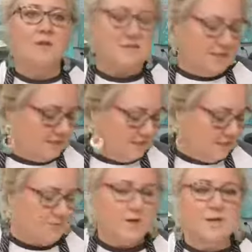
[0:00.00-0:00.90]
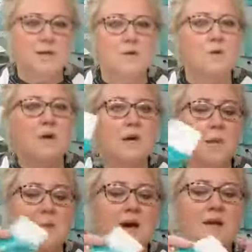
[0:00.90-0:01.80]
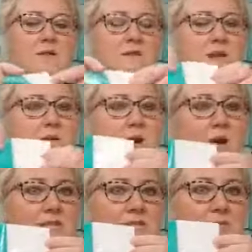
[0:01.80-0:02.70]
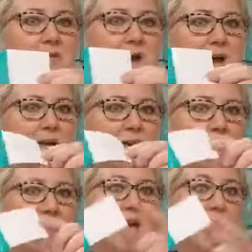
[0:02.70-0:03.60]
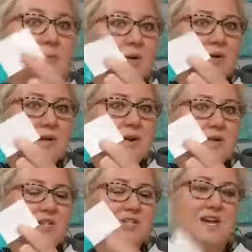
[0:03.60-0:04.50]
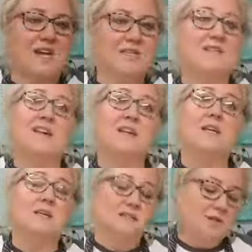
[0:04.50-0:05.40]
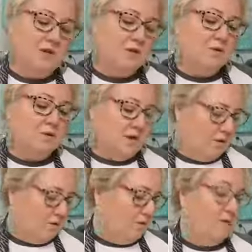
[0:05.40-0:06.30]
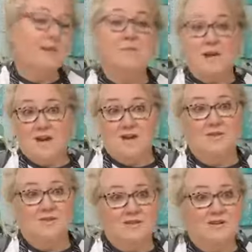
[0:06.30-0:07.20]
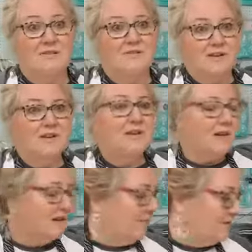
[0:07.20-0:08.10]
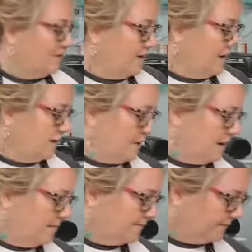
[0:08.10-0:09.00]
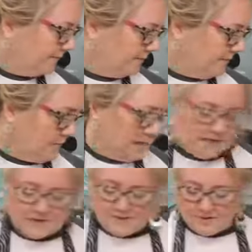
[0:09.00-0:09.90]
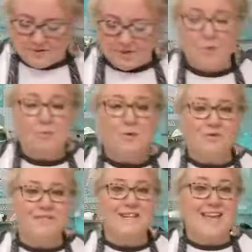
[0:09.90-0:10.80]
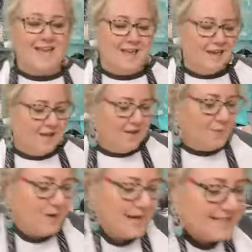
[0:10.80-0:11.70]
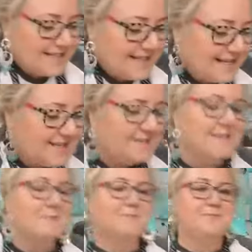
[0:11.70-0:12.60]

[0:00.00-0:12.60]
it's easiest for you. But, you know, always keep the backing and put it on that shiny side, because you will get mad at yourself if you do the other way. Because I found a couple today when I did this.